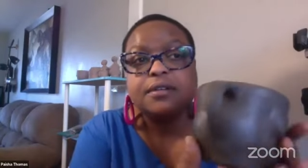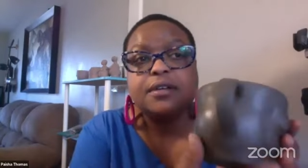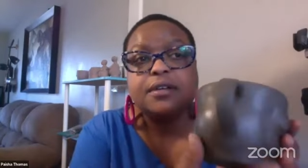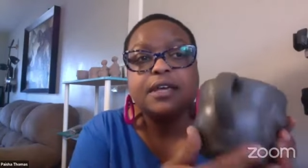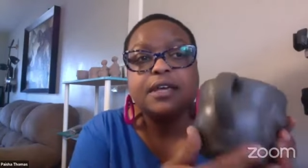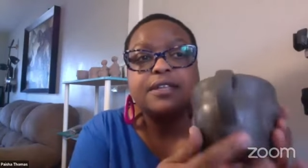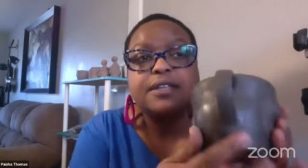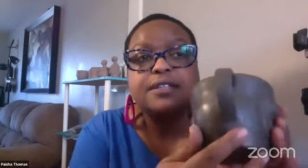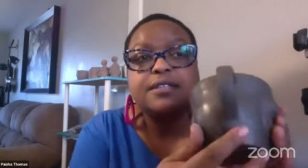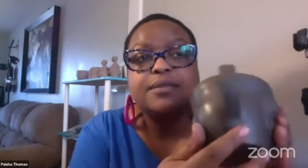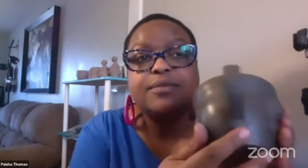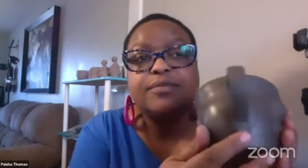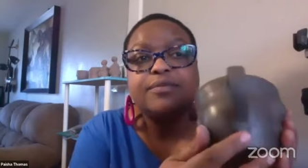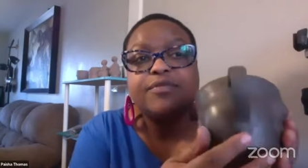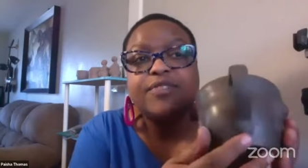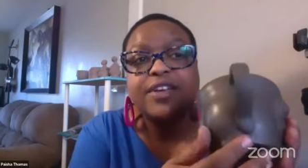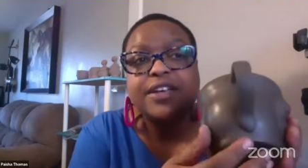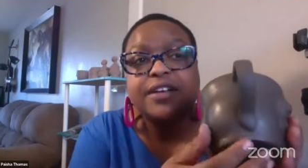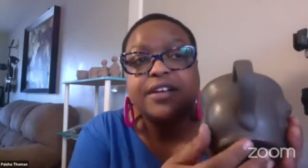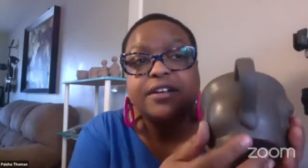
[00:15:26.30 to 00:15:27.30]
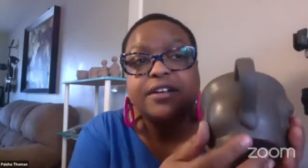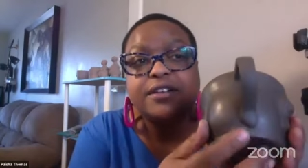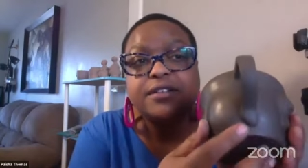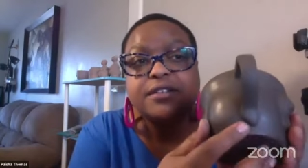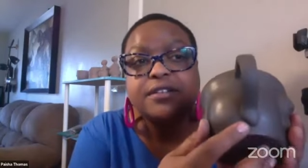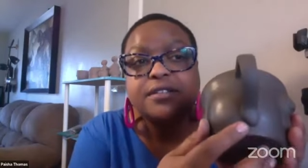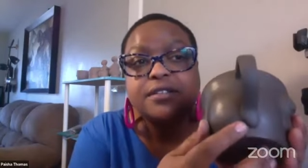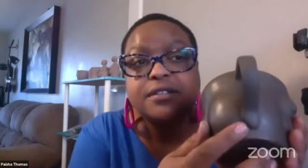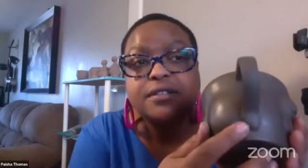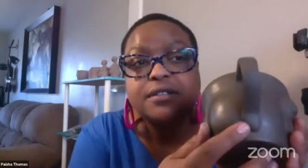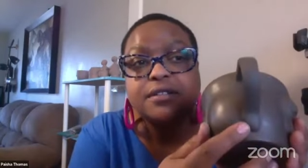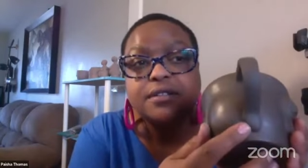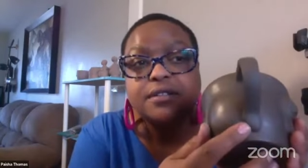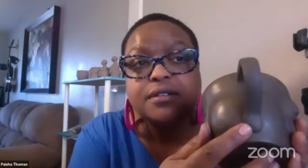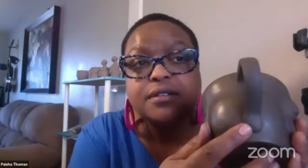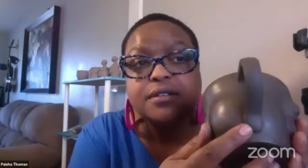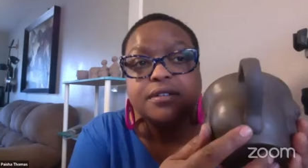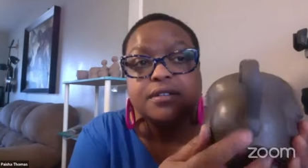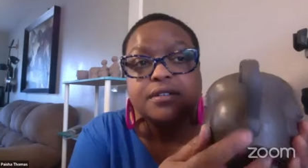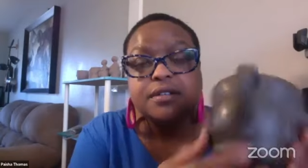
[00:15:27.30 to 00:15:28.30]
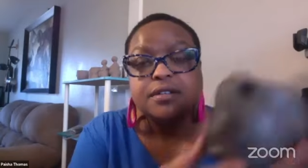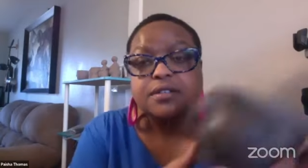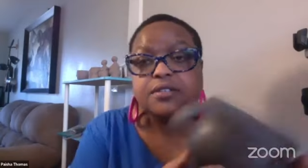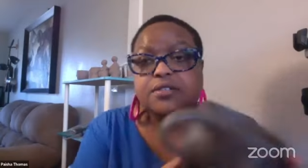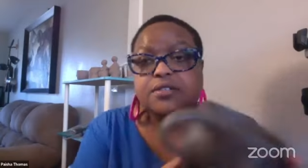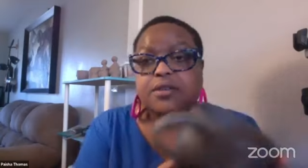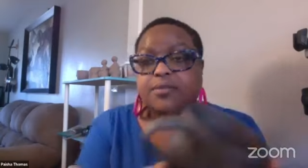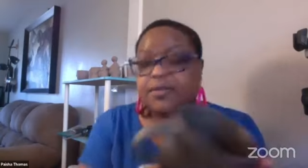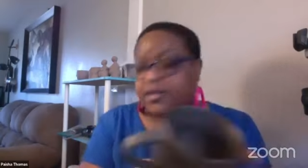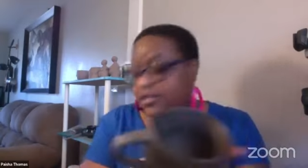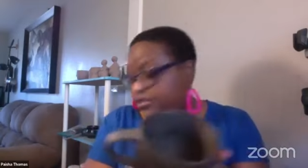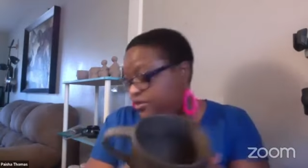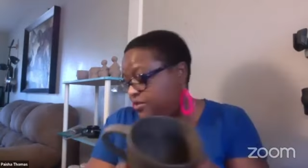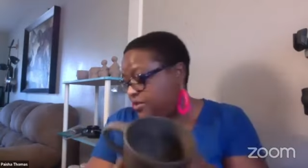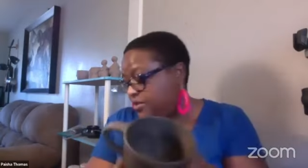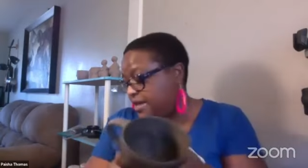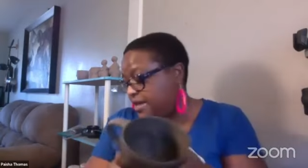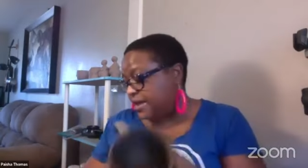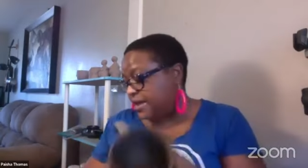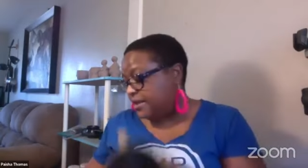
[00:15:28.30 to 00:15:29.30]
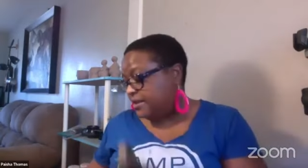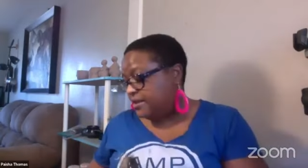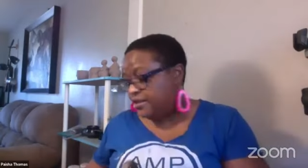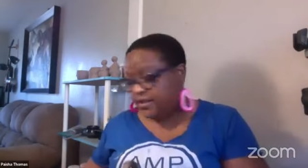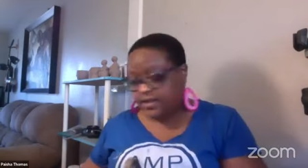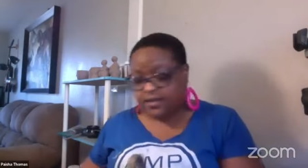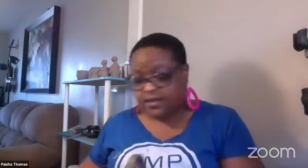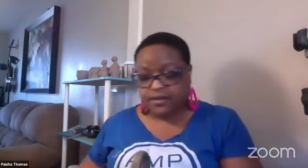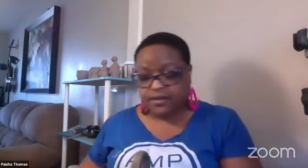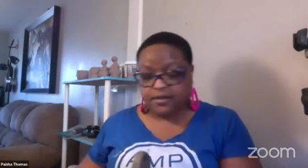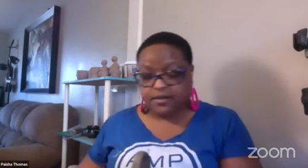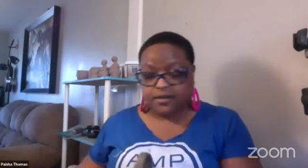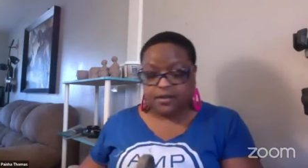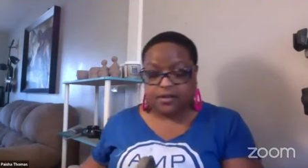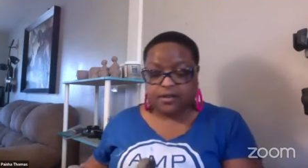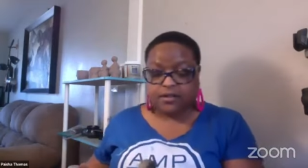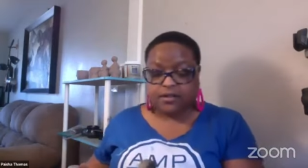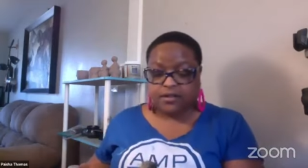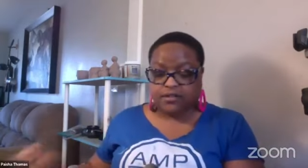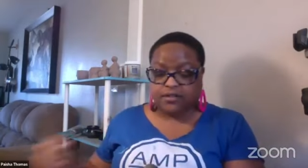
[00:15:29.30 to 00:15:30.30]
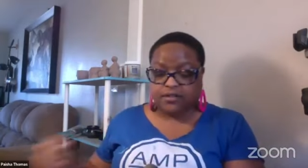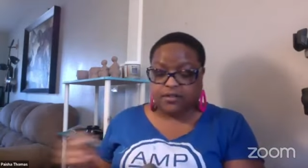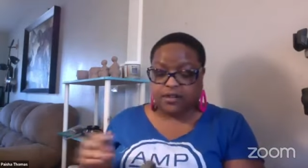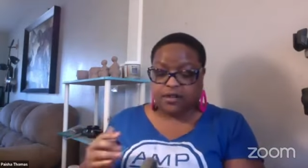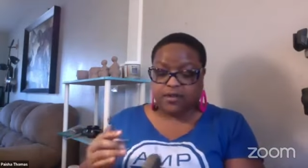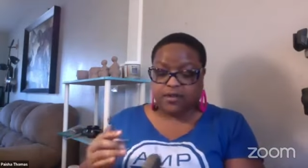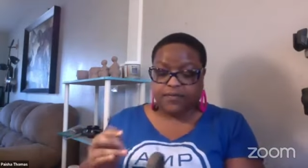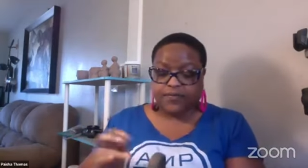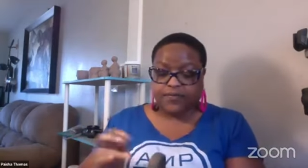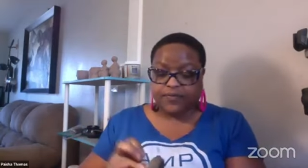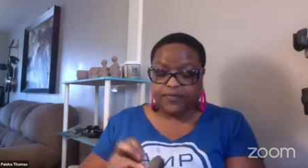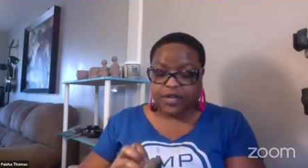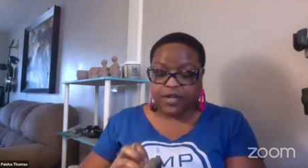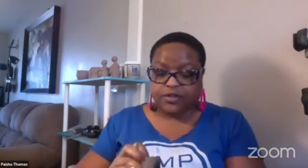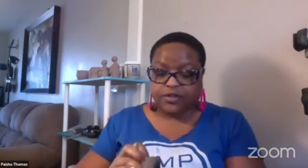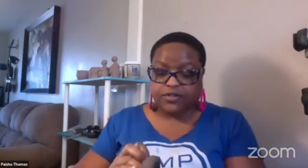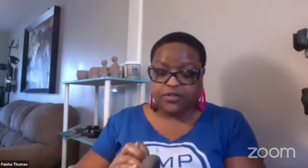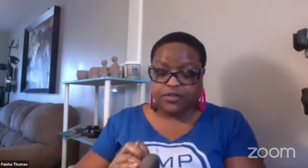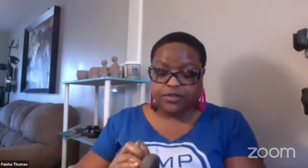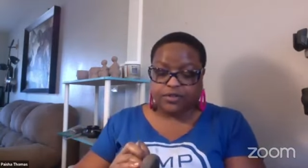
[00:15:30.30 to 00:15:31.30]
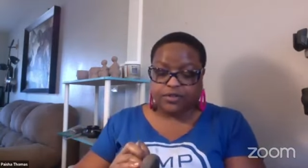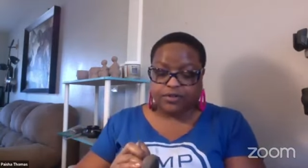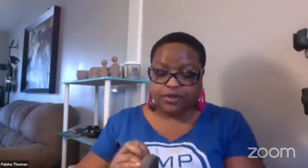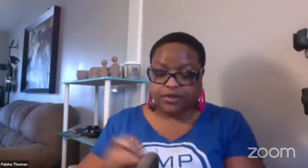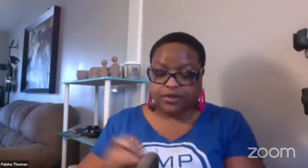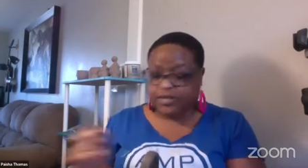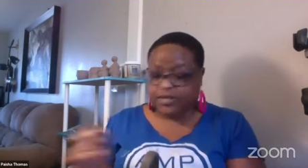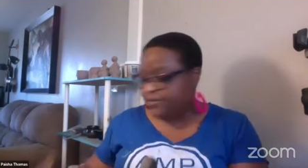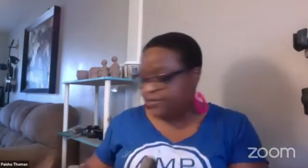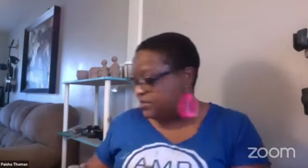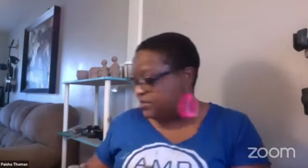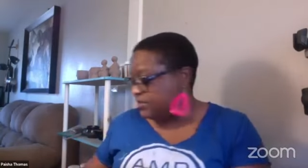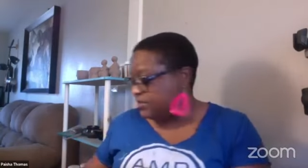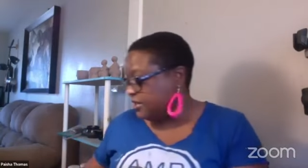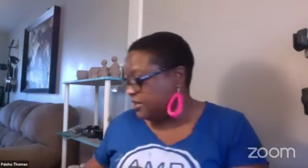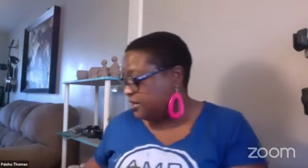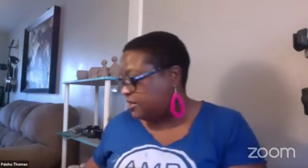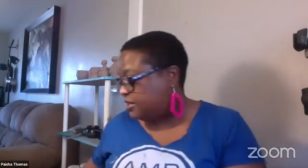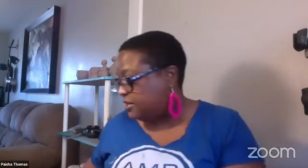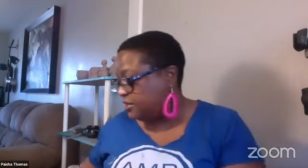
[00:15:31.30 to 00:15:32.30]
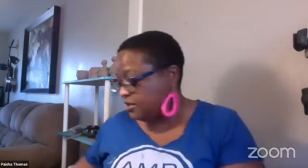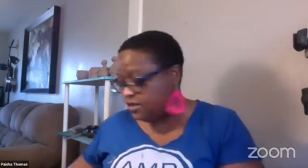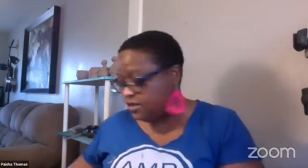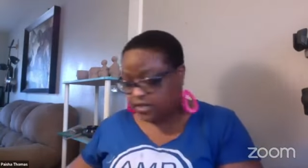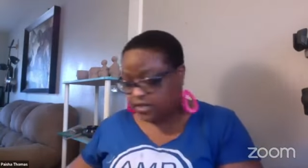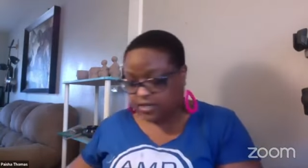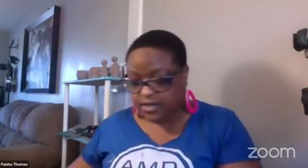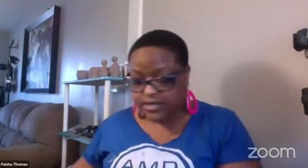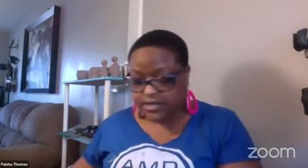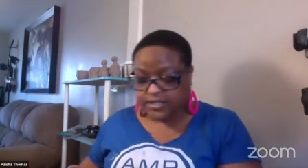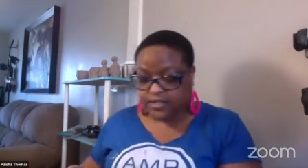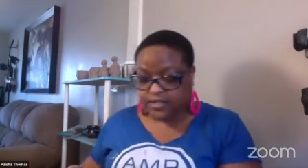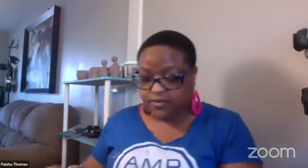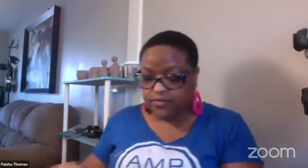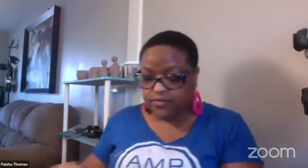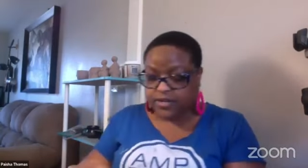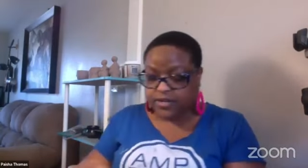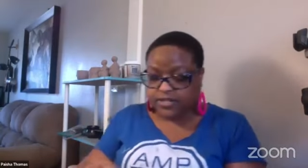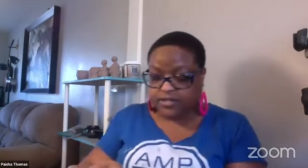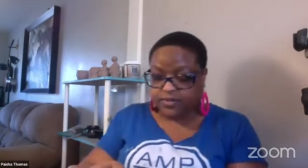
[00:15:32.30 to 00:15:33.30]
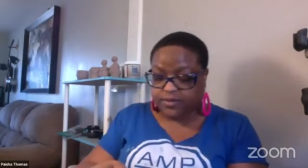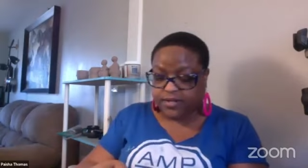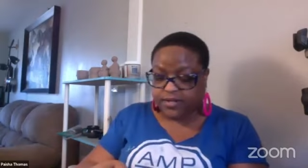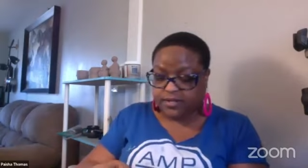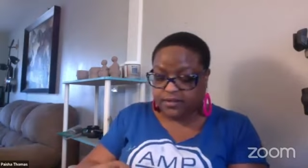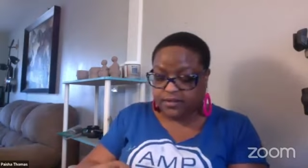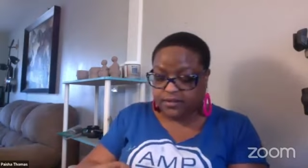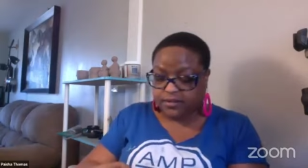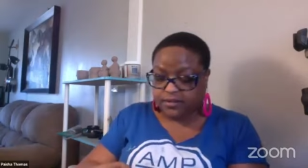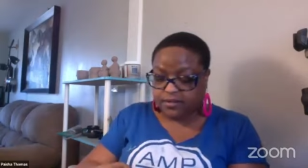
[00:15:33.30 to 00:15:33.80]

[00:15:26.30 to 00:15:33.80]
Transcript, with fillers: and some fingers. So I'm going to do that and then uh, I'll, I'll do a throw demonstration so you guys can watch me